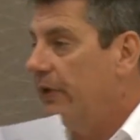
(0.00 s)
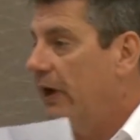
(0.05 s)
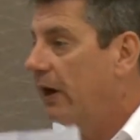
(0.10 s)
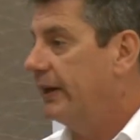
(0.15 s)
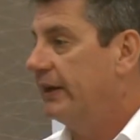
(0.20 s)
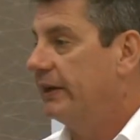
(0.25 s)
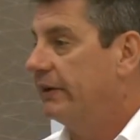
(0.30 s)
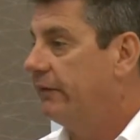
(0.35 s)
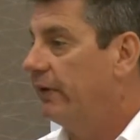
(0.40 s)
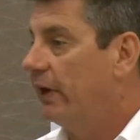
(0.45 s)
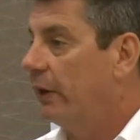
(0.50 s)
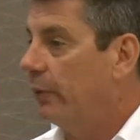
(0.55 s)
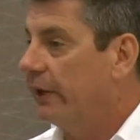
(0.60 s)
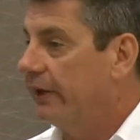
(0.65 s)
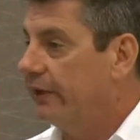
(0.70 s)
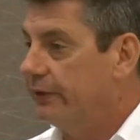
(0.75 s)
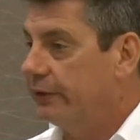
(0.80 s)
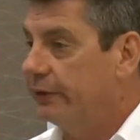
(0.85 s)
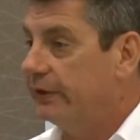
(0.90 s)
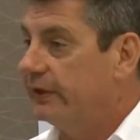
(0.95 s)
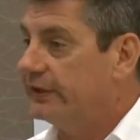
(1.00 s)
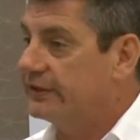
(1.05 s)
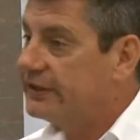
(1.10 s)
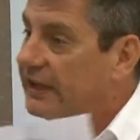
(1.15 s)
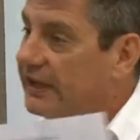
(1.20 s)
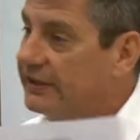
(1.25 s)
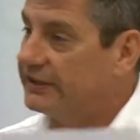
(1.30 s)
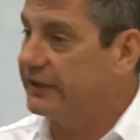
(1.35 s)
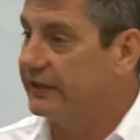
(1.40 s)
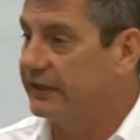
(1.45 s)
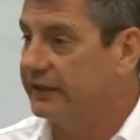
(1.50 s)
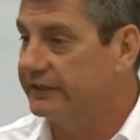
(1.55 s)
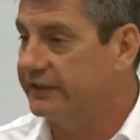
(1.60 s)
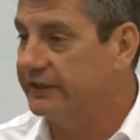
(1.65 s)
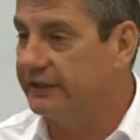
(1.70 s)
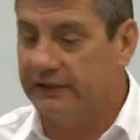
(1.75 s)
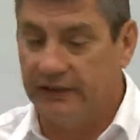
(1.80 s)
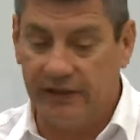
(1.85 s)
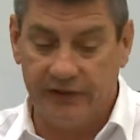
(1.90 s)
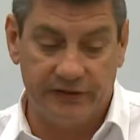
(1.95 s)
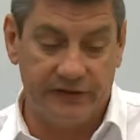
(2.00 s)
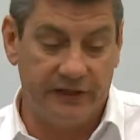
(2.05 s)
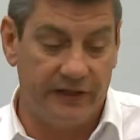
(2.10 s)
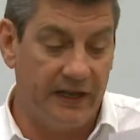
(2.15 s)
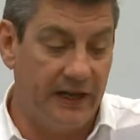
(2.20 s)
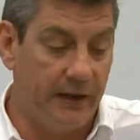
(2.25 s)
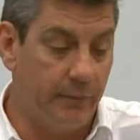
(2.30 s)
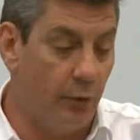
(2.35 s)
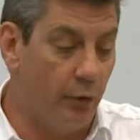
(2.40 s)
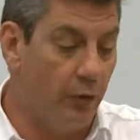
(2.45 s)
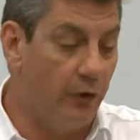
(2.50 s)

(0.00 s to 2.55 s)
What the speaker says: identify where the toilets are so they can sit close to them,